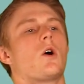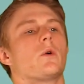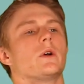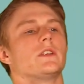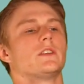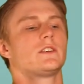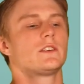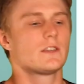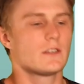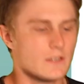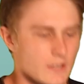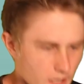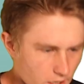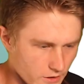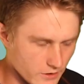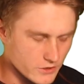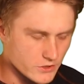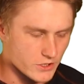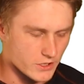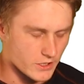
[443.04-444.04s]

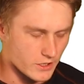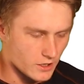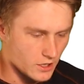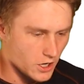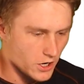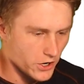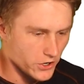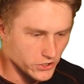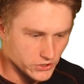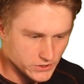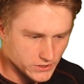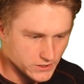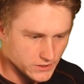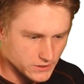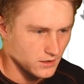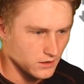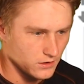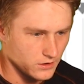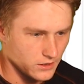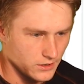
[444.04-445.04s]
intelligent, it
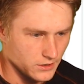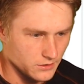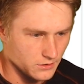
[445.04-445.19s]
hurts. All right.